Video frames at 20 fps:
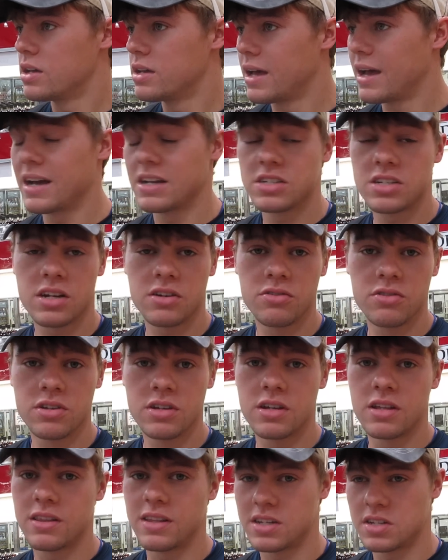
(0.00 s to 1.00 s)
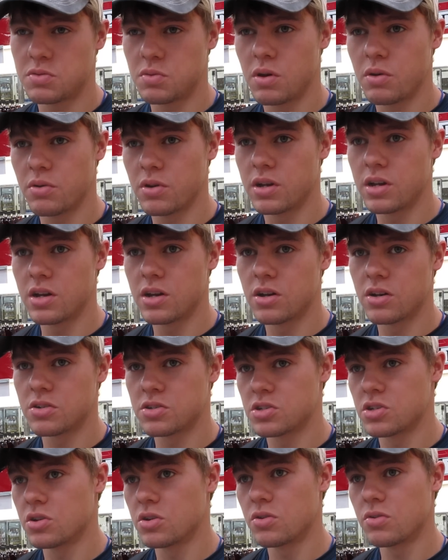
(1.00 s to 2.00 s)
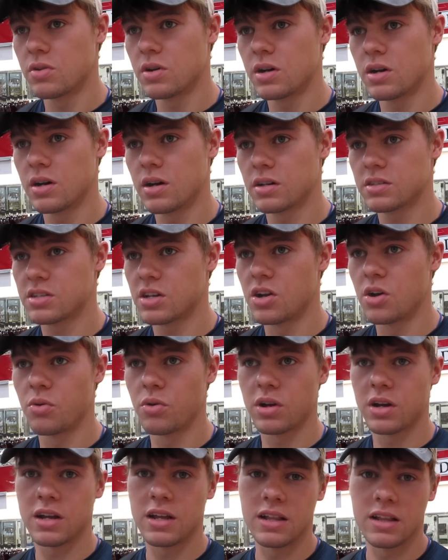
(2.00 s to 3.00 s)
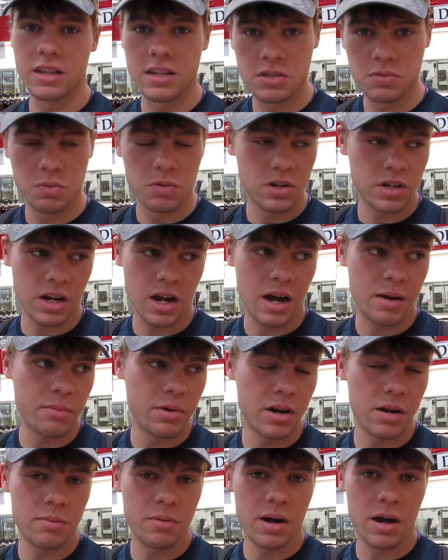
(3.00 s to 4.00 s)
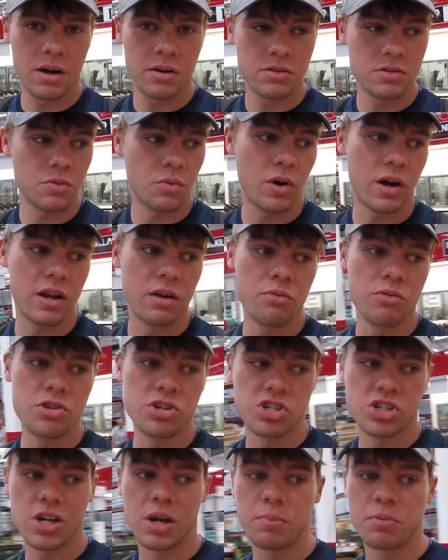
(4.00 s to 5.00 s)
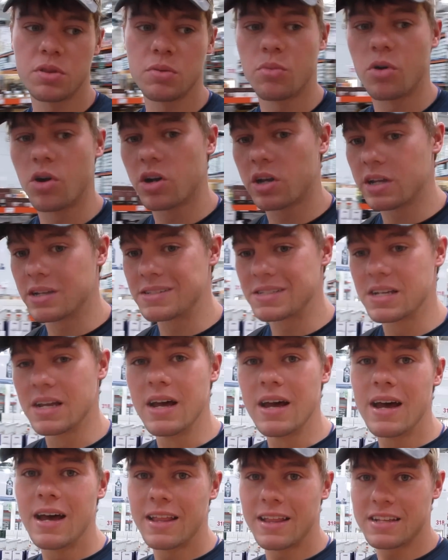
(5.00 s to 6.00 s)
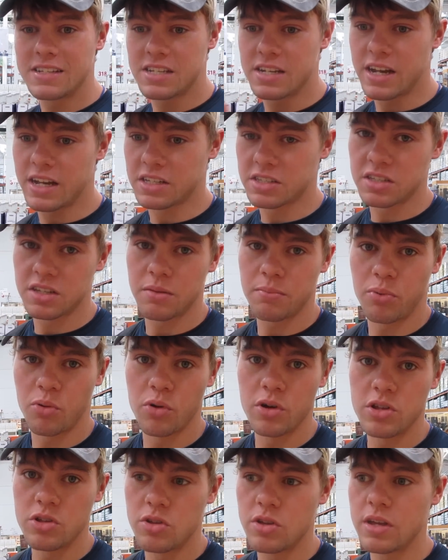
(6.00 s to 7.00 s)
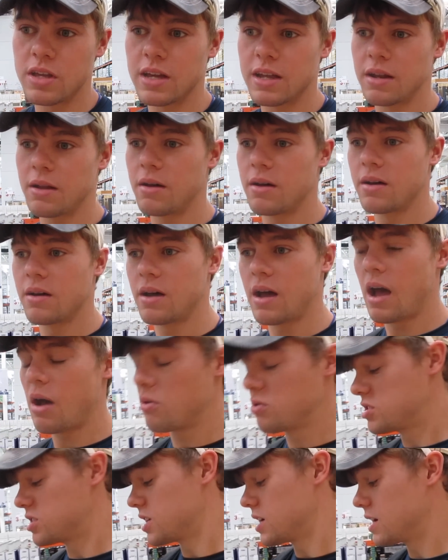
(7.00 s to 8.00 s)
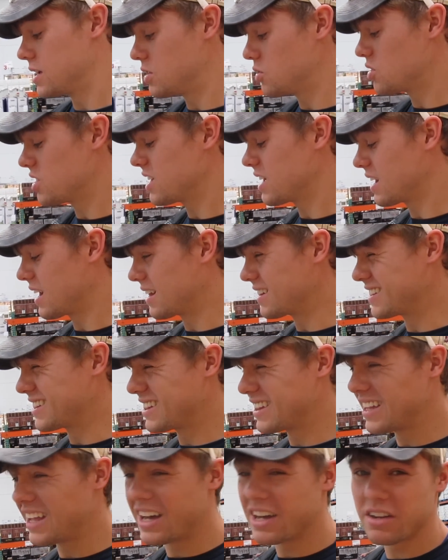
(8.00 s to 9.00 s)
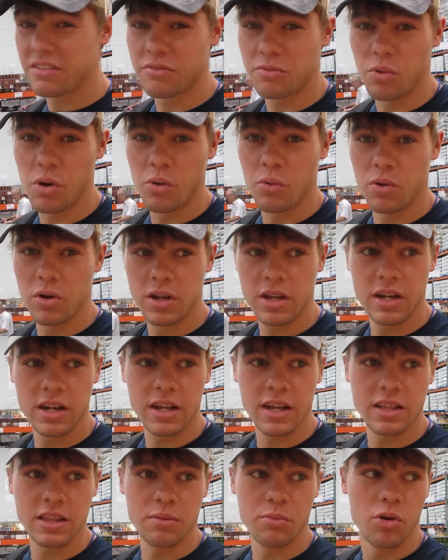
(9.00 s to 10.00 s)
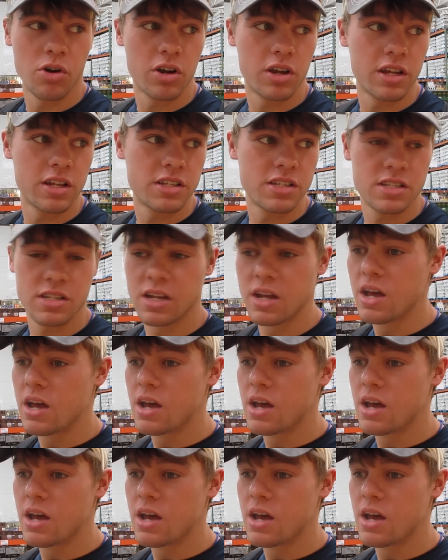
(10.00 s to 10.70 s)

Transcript: Hashtag really. That's why we're here. So, I know we're getting at least one comment about why didn't we just shop at the markets. That's an excellent point. You can get, I would say, you can get a lot of what we're getting at the markets.